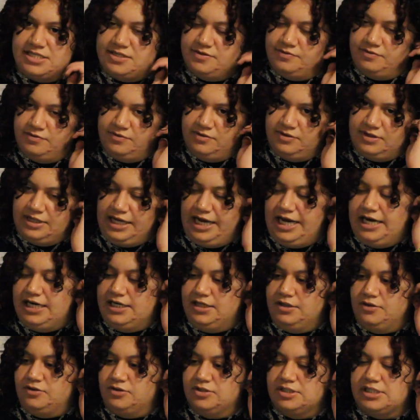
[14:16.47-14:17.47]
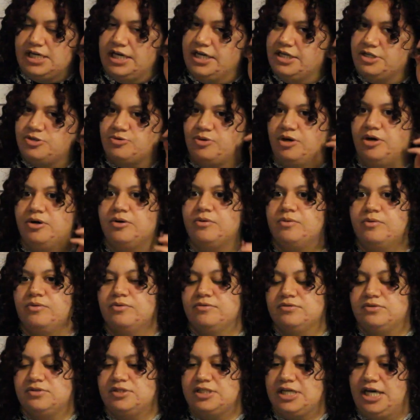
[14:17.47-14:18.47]
They had a little sign as well
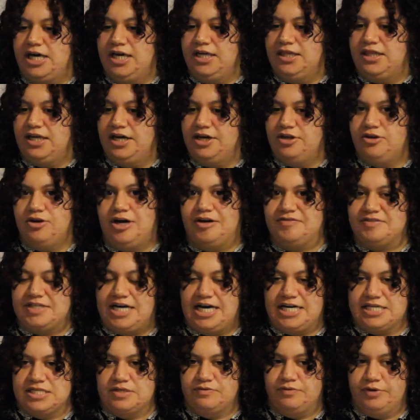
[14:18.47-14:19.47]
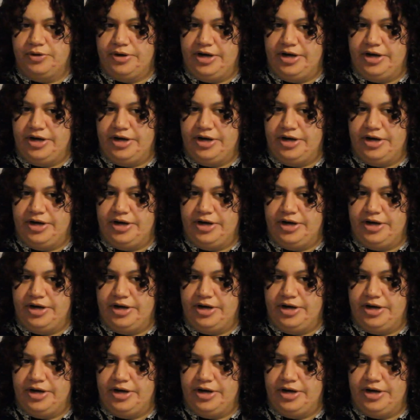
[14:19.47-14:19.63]
saying that you have to ask for it at the